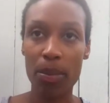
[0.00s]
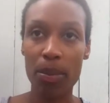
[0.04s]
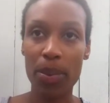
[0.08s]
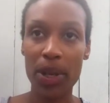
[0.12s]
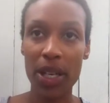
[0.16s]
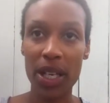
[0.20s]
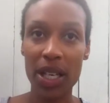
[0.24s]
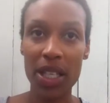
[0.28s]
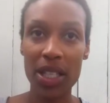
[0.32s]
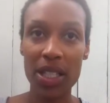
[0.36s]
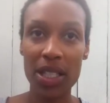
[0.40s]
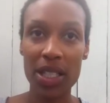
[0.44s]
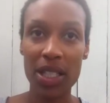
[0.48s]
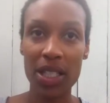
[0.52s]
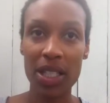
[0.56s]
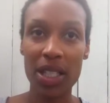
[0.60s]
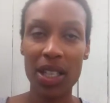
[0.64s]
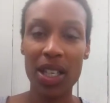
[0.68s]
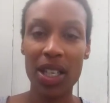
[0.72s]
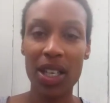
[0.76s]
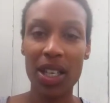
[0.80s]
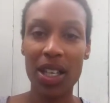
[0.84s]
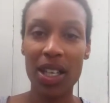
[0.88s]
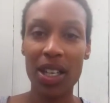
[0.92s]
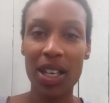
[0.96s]
But
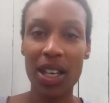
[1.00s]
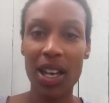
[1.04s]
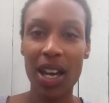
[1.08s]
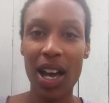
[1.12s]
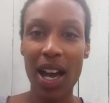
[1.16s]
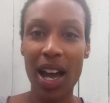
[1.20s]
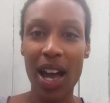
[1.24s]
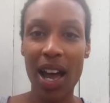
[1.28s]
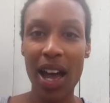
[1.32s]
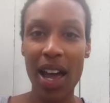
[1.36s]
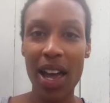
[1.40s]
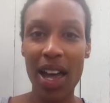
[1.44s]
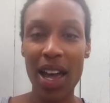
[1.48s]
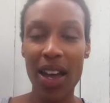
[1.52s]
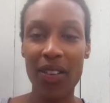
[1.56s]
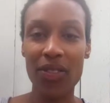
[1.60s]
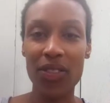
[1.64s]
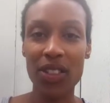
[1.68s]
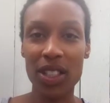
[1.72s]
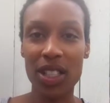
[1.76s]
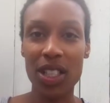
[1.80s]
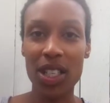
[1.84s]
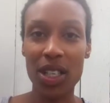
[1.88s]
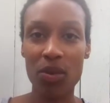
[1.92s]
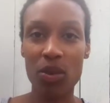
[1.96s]
I
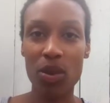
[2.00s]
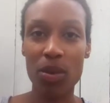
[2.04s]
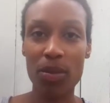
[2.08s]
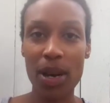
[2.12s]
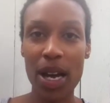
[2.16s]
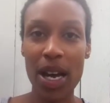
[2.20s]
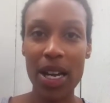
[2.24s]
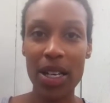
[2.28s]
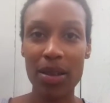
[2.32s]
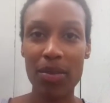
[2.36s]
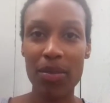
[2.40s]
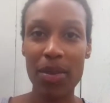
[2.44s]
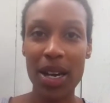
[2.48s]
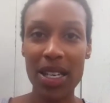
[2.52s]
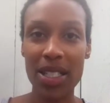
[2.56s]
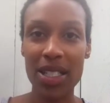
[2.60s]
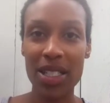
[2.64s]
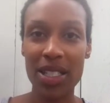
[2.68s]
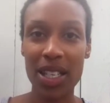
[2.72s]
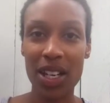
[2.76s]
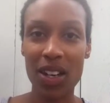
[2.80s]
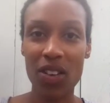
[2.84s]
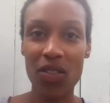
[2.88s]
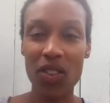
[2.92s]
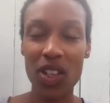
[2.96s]
have to keep reminding
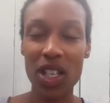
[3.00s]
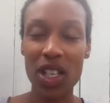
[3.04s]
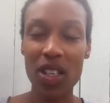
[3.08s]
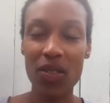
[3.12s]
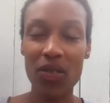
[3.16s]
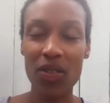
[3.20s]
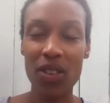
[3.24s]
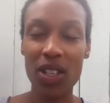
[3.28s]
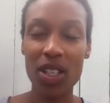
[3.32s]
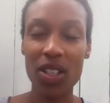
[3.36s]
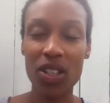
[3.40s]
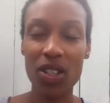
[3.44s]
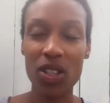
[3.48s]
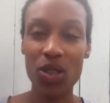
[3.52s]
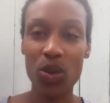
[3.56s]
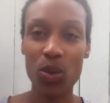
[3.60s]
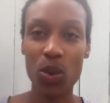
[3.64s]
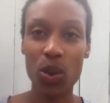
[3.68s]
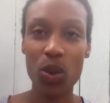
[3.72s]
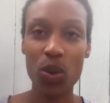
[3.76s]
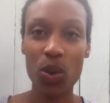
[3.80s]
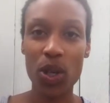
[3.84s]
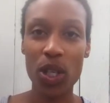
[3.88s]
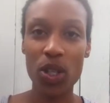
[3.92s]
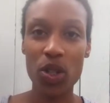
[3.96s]
myself, even
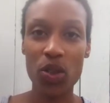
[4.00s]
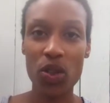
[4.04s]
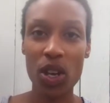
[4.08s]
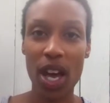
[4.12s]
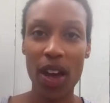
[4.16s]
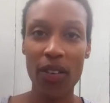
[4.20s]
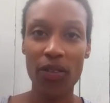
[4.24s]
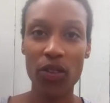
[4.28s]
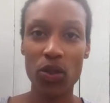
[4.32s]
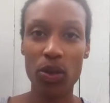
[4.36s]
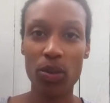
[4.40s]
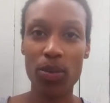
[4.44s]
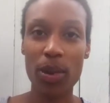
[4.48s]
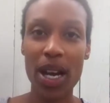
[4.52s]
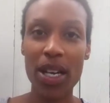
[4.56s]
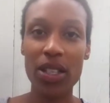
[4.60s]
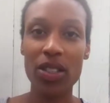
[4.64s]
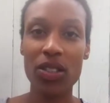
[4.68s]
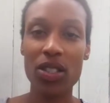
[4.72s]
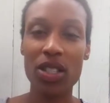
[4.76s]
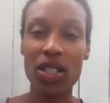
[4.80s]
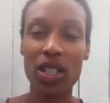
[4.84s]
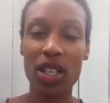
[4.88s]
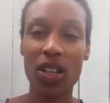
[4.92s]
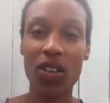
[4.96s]
through it, you have to remind
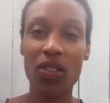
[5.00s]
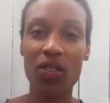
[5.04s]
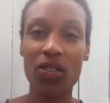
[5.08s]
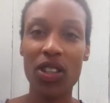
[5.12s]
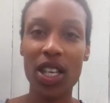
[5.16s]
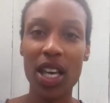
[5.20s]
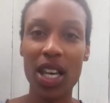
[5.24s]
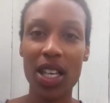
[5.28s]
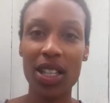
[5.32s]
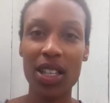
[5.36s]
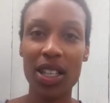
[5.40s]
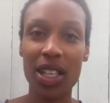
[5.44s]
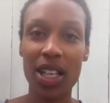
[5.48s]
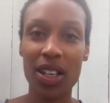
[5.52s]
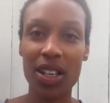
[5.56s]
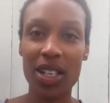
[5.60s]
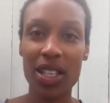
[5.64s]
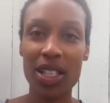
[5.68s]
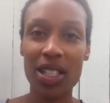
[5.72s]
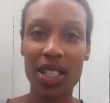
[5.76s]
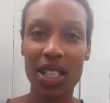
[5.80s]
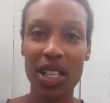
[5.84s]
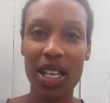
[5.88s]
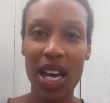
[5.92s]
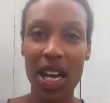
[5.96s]
yourself that there
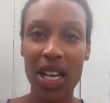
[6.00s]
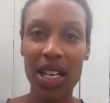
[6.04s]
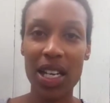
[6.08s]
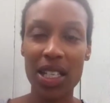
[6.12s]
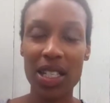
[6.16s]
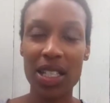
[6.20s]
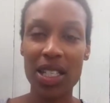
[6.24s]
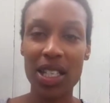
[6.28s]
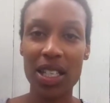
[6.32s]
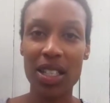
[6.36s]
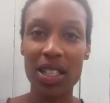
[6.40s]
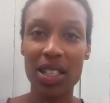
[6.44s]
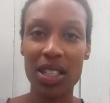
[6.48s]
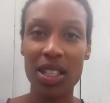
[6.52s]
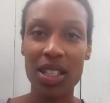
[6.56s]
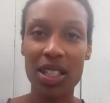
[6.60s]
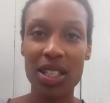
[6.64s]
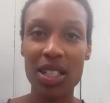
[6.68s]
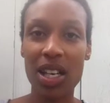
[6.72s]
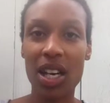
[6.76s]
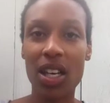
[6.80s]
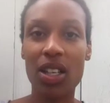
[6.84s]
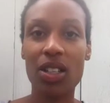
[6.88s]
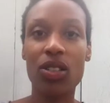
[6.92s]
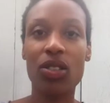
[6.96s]
is a light at the end of
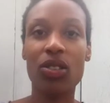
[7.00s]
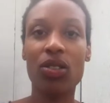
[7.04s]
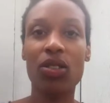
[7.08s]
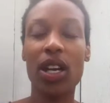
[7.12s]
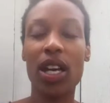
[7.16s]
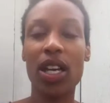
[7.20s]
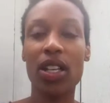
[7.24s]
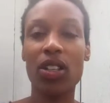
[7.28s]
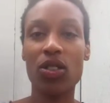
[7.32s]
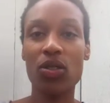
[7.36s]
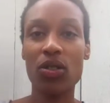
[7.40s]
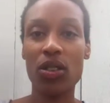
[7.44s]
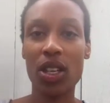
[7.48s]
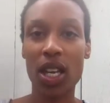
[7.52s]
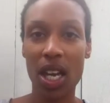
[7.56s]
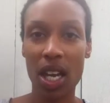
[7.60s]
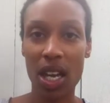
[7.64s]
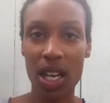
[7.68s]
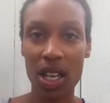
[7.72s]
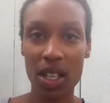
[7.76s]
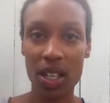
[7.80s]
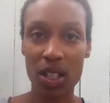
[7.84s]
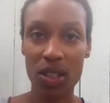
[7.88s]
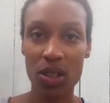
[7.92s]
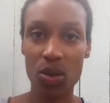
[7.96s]
the tunnel and you
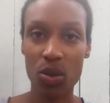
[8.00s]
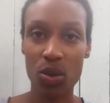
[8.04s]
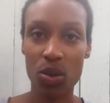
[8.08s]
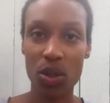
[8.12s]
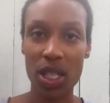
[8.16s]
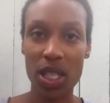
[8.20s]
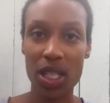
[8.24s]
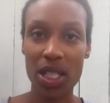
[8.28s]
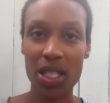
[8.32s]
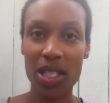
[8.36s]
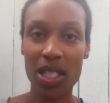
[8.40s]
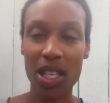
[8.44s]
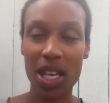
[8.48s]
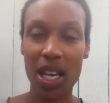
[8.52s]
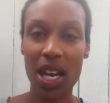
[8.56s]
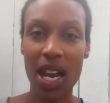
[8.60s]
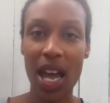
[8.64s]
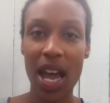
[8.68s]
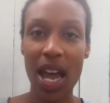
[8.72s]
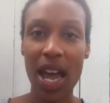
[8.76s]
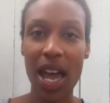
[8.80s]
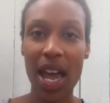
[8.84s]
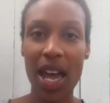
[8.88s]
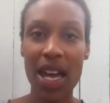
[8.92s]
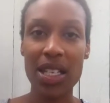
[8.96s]
can get through this.
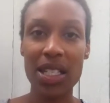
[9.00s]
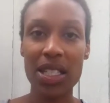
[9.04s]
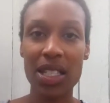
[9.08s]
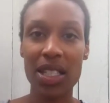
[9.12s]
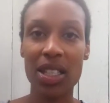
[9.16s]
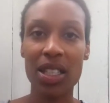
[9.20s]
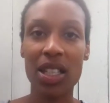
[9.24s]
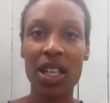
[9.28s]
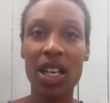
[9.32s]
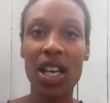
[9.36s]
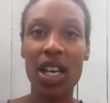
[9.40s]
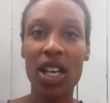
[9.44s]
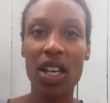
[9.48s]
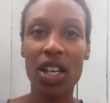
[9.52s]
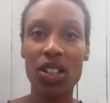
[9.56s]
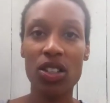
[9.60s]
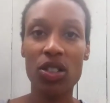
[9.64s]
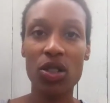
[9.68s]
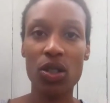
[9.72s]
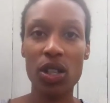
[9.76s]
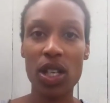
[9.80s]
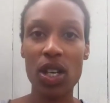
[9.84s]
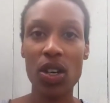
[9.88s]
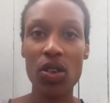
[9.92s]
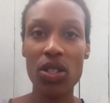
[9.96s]
And
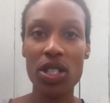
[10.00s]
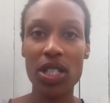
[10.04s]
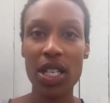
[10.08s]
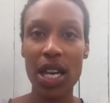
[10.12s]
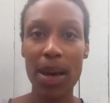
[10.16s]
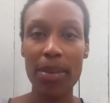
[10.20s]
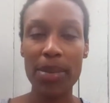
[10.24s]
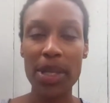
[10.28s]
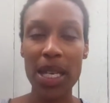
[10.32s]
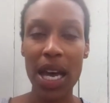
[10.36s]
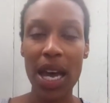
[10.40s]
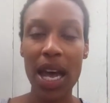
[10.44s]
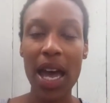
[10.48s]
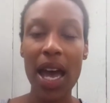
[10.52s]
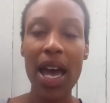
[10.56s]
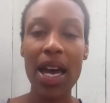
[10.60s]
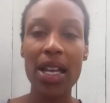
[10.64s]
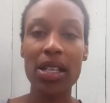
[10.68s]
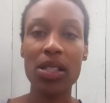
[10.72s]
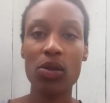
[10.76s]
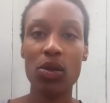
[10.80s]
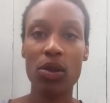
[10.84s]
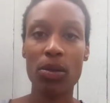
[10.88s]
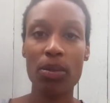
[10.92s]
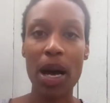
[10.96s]
during those times, I
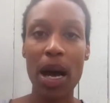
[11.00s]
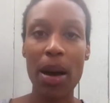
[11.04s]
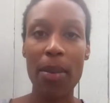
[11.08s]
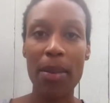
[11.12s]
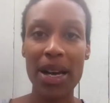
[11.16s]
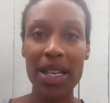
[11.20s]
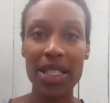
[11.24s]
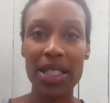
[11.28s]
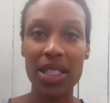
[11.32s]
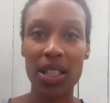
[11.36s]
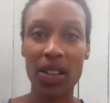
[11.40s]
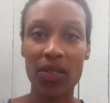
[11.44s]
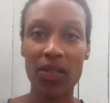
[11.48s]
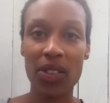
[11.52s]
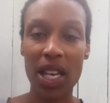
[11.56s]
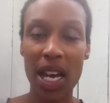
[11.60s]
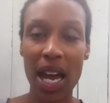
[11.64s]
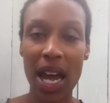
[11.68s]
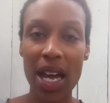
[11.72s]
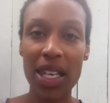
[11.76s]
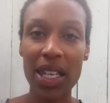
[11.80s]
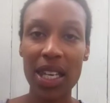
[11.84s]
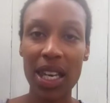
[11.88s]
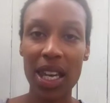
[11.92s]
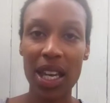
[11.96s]
had to remind myself that
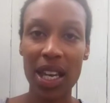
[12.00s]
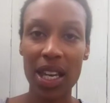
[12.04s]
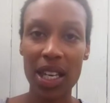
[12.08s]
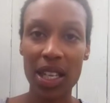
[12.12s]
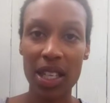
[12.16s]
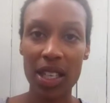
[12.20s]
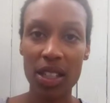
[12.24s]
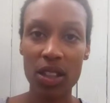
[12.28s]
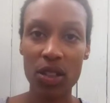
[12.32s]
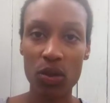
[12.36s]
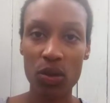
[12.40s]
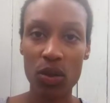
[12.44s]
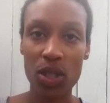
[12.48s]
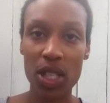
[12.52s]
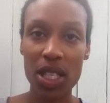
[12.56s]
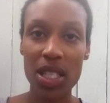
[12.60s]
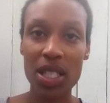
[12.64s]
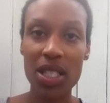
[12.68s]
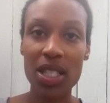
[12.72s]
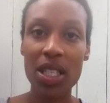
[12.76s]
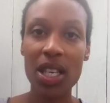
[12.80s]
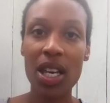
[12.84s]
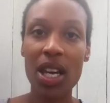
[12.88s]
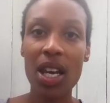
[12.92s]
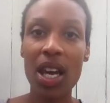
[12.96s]
I can get through
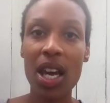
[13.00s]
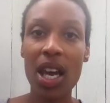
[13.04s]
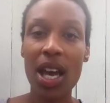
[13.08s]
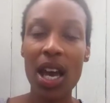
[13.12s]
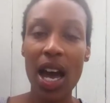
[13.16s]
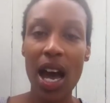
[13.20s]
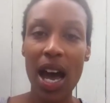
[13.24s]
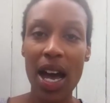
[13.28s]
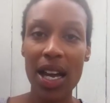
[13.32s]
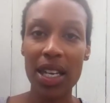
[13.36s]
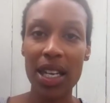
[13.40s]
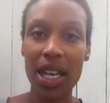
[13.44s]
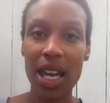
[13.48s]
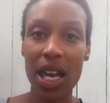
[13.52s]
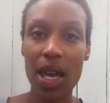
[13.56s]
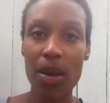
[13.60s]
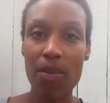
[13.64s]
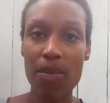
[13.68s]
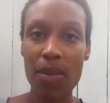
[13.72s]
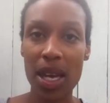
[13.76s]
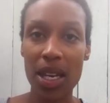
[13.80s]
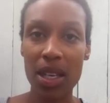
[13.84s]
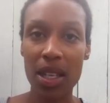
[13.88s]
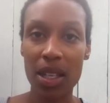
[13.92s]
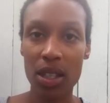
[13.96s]
this. I
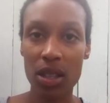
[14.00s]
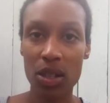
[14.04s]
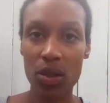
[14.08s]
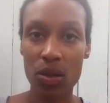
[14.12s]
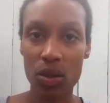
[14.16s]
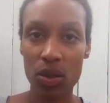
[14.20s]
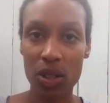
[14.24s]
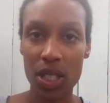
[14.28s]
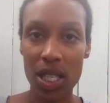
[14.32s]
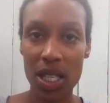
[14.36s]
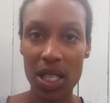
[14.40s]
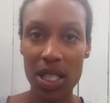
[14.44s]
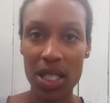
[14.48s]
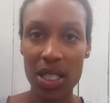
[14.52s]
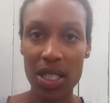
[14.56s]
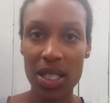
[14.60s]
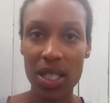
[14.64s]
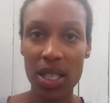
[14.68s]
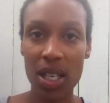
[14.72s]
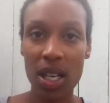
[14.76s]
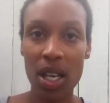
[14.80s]
can make it through this.